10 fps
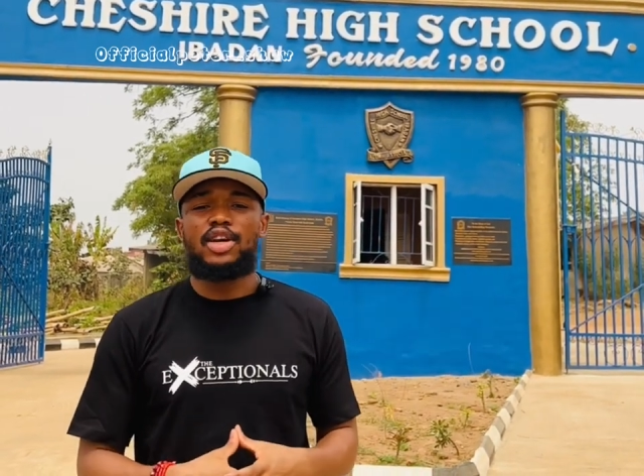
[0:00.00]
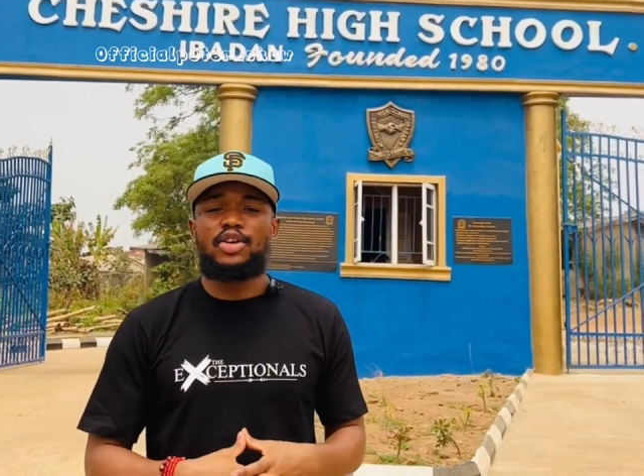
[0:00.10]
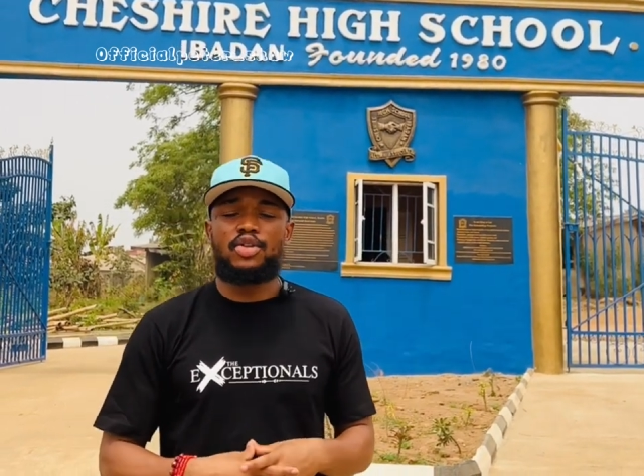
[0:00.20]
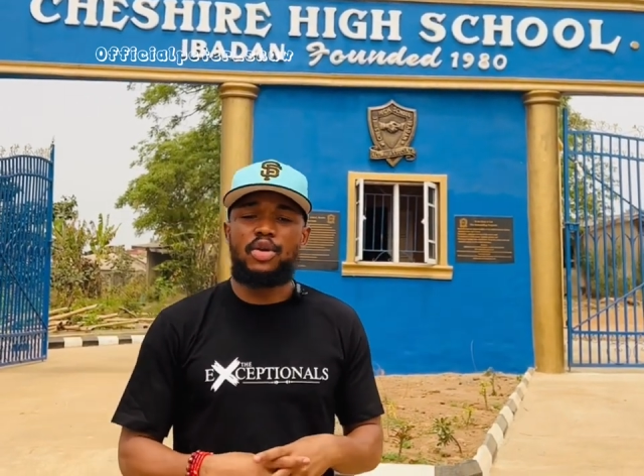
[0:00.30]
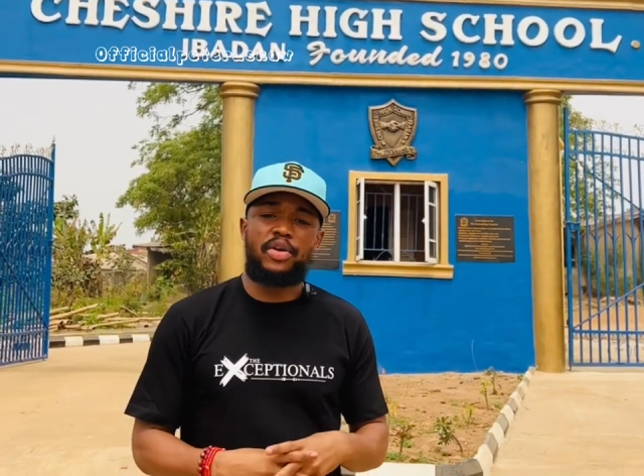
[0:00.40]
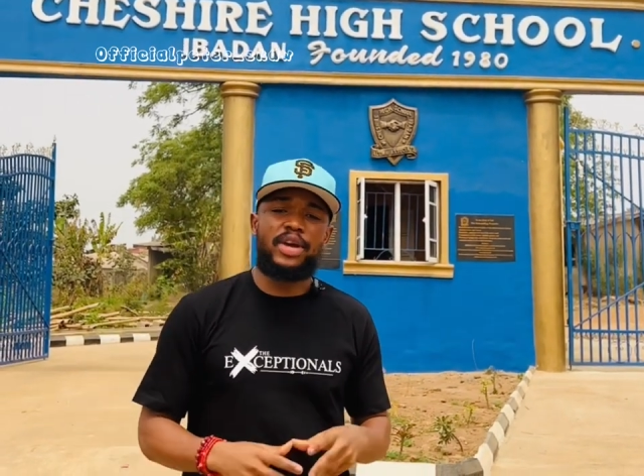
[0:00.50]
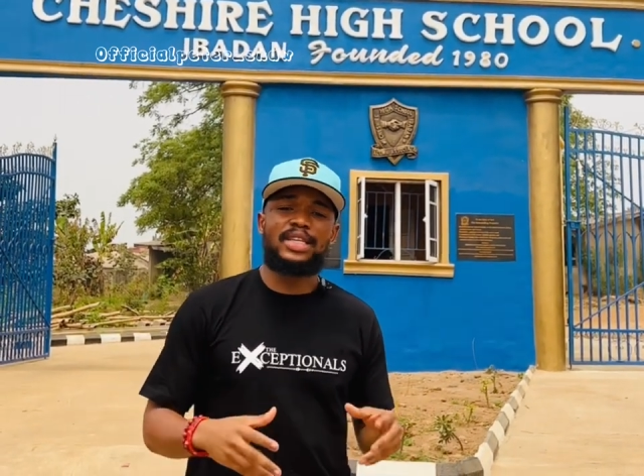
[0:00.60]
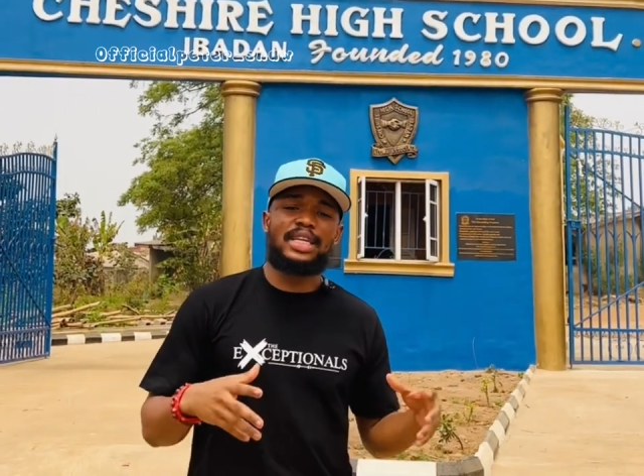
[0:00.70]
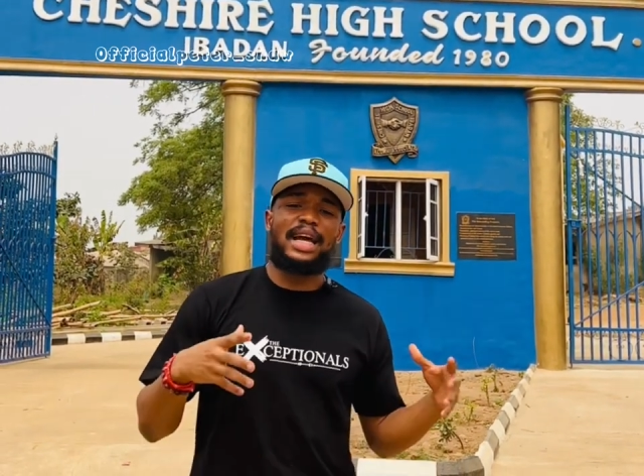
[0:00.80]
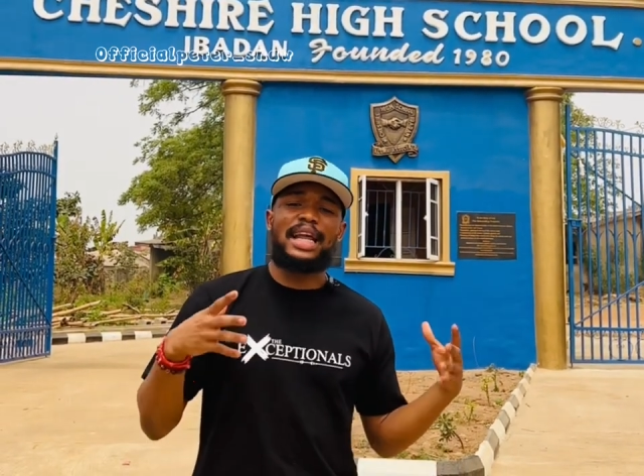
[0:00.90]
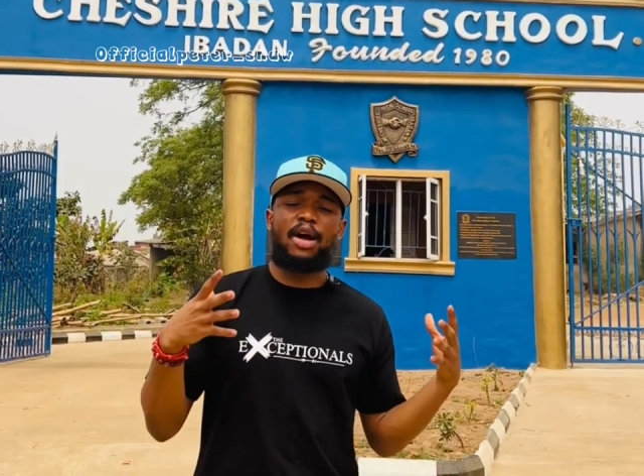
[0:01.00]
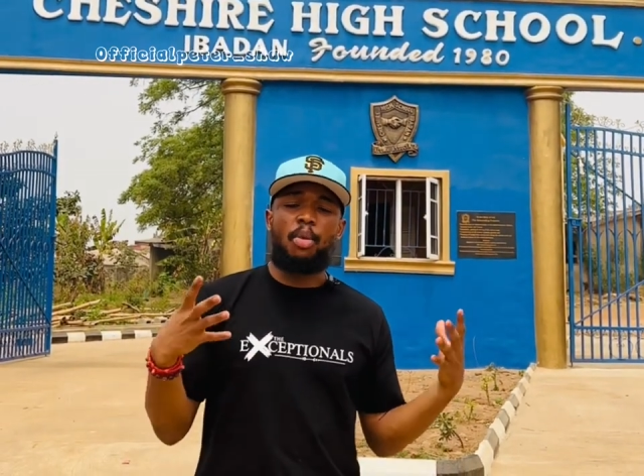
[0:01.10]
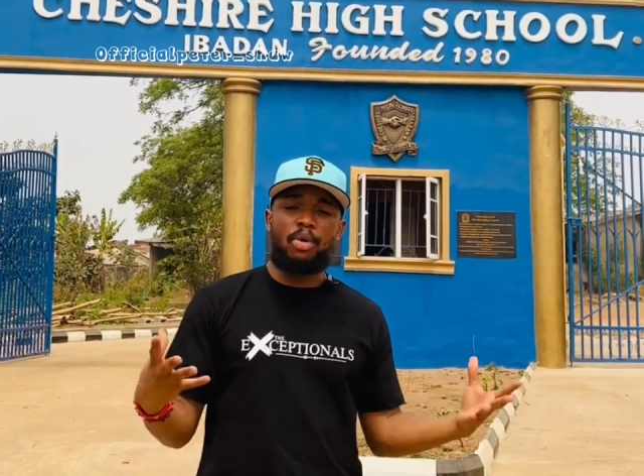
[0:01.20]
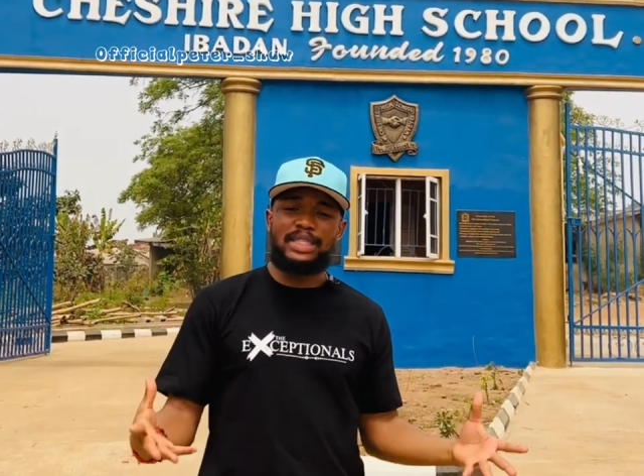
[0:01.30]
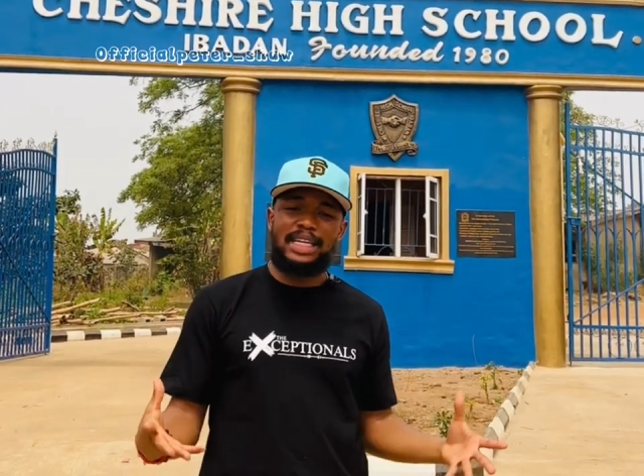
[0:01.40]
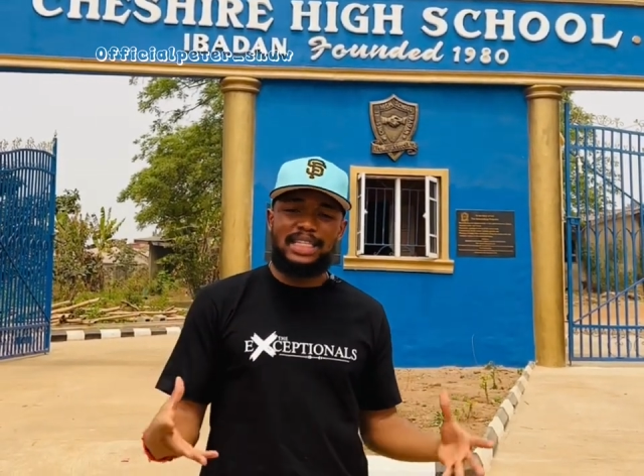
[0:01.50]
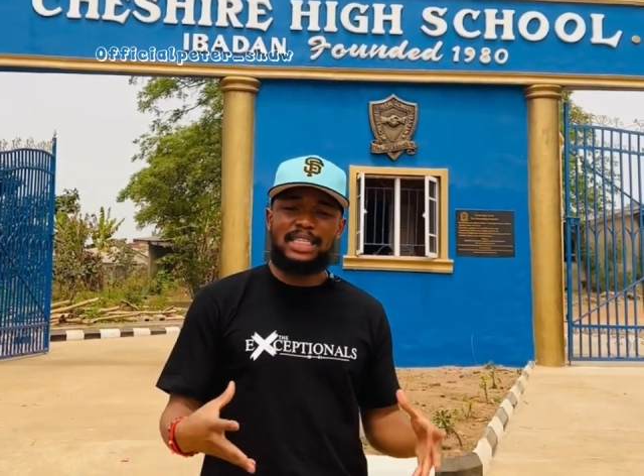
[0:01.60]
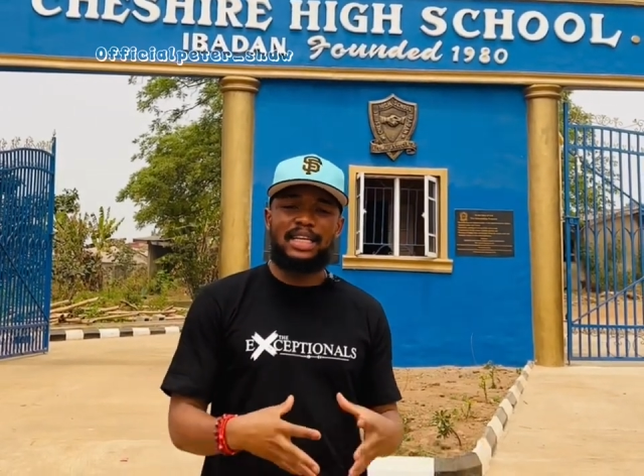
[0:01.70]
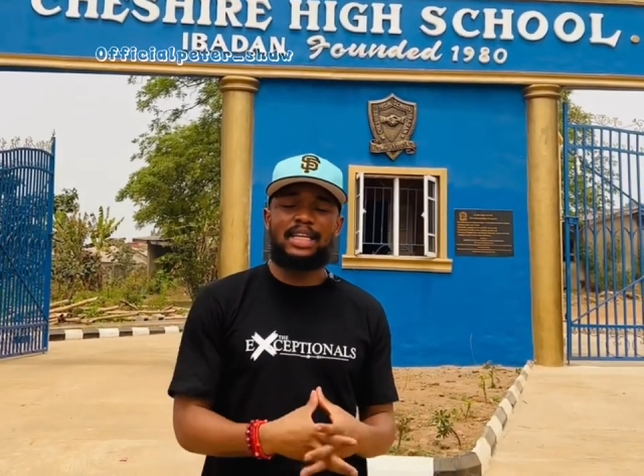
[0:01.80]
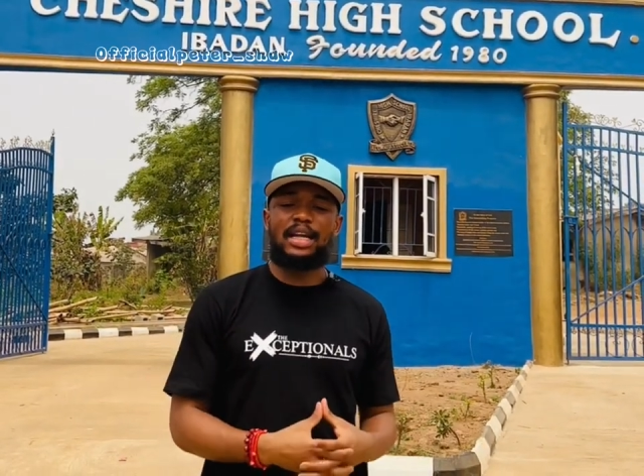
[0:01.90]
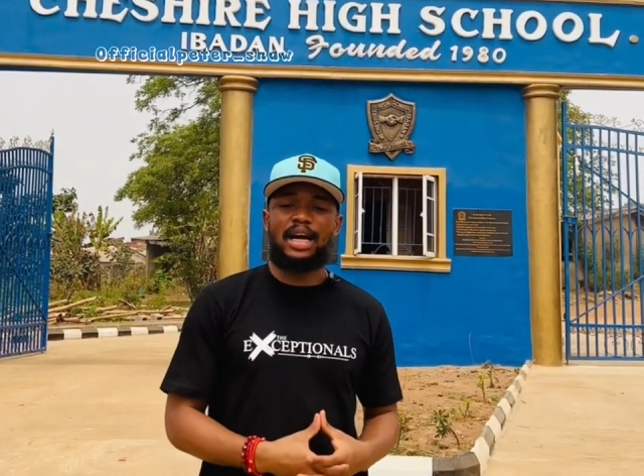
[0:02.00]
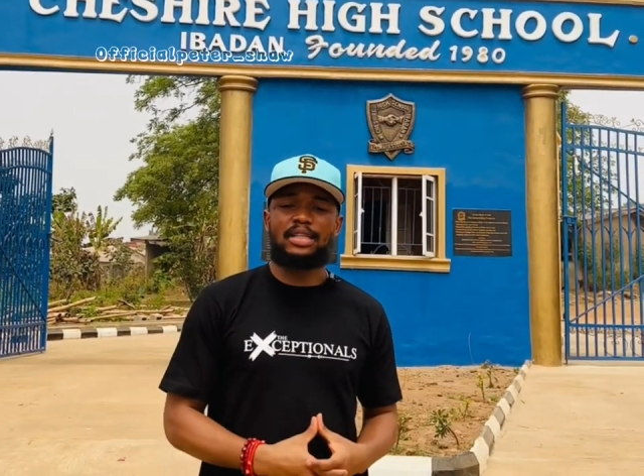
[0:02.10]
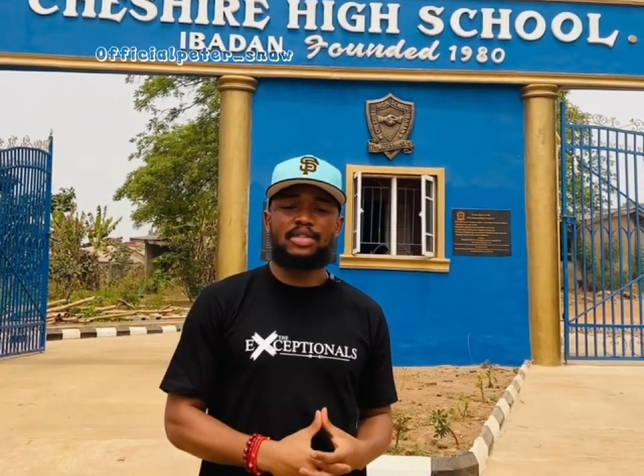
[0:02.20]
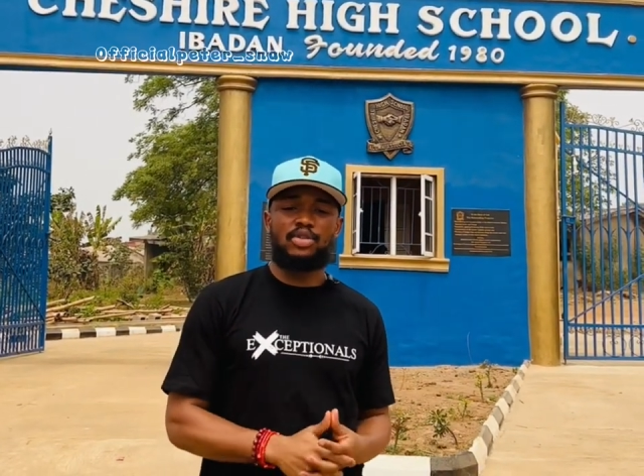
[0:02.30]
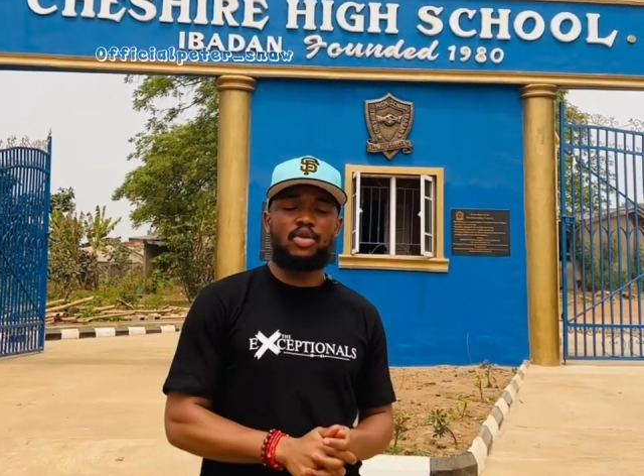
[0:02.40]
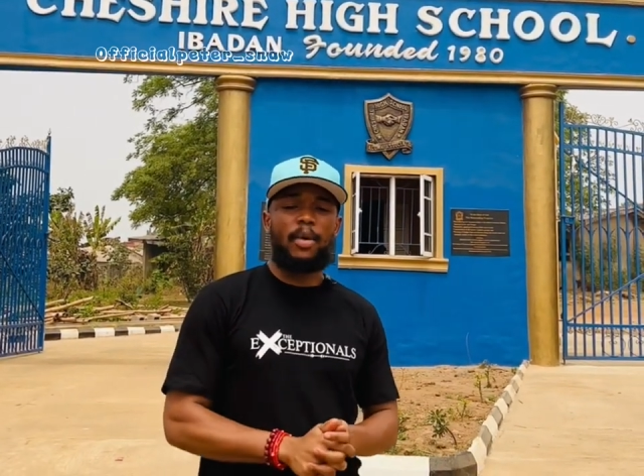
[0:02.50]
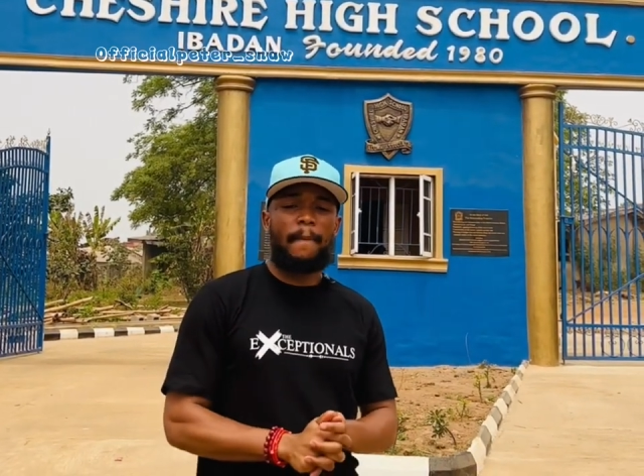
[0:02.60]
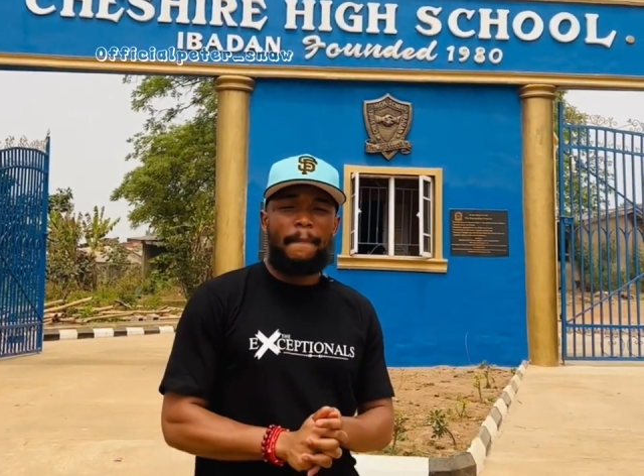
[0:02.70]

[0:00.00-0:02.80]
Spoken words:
know, create an accommodating and, you know,